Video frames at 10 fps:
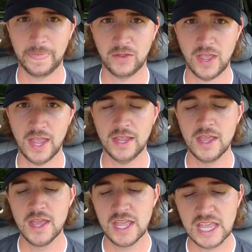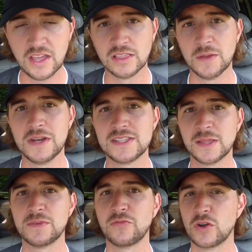Okay, and limited
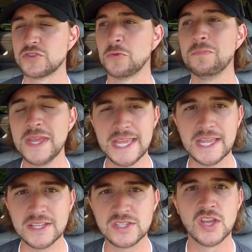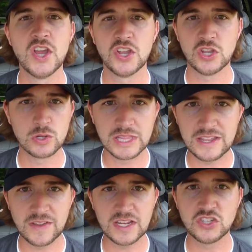slip differential means you're
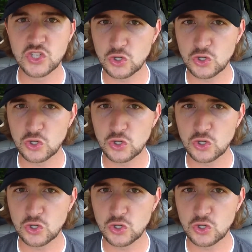leaving